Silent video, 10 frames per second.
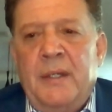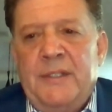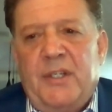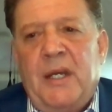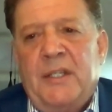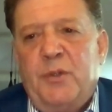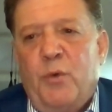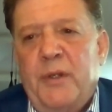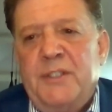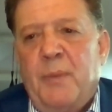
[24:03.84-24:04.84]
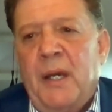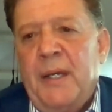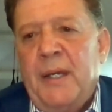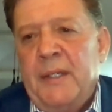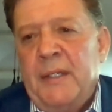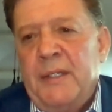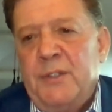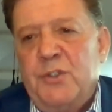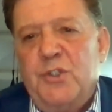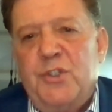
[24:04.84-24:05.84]
is the Caserones mine in
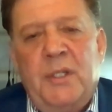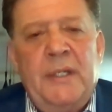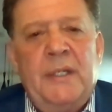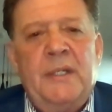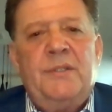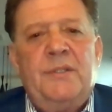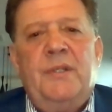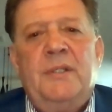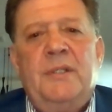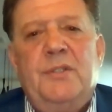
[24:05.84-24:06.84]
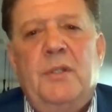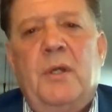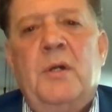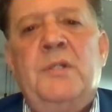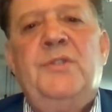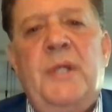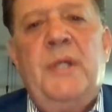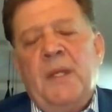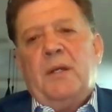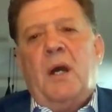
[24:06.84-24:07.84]
Chile and it's it's a large uh,
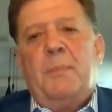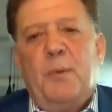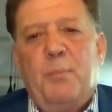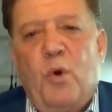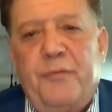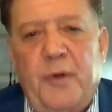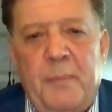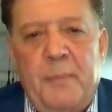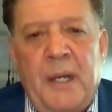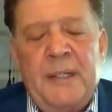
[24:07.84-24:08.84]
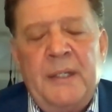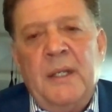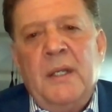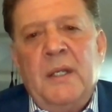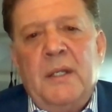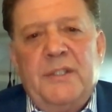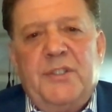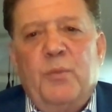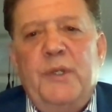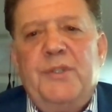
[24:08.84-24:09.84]
upper porphyry mine.
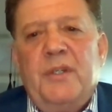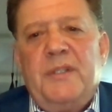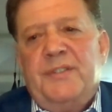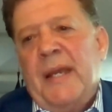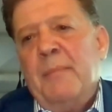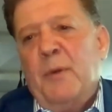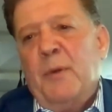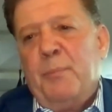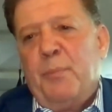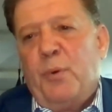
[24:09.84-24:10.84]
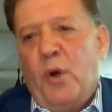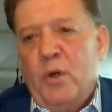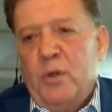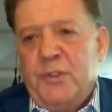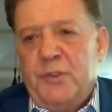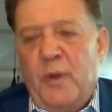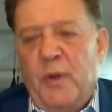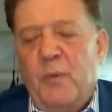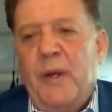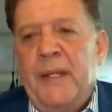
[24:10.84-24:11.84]
Listen, we took the same approach. We went
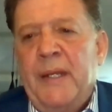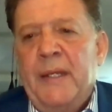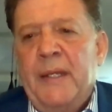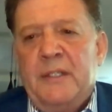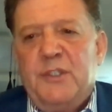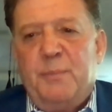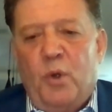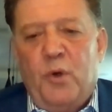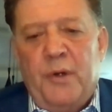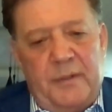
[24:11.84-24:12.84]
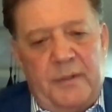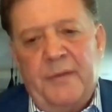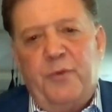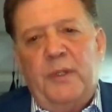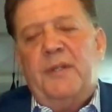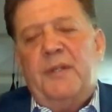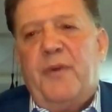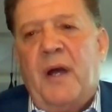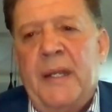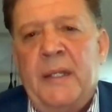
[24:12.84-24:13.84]
in and explored it, tried to fully
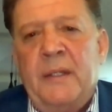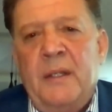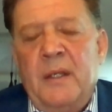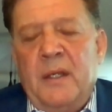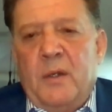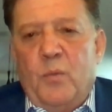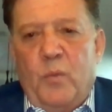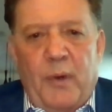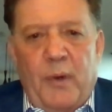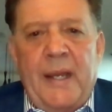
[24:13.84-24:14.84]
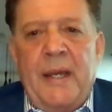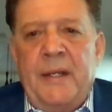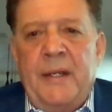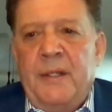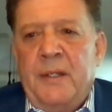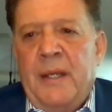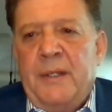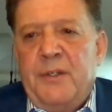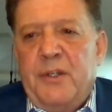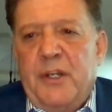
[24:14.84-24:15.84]
define it. We went ahead and,
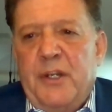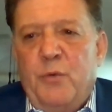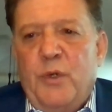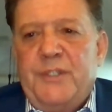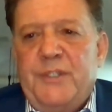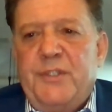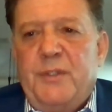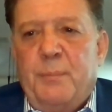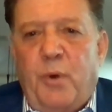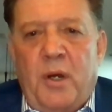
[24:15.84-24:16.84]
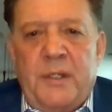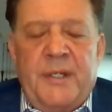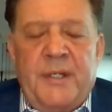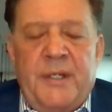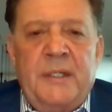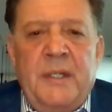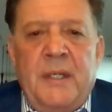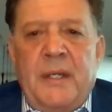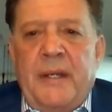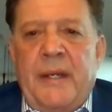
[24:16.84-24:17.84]
and de-risked the project, and
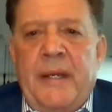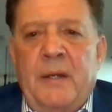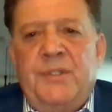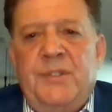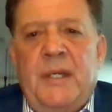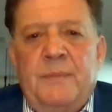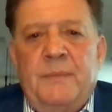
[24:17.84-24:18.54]
it was uh,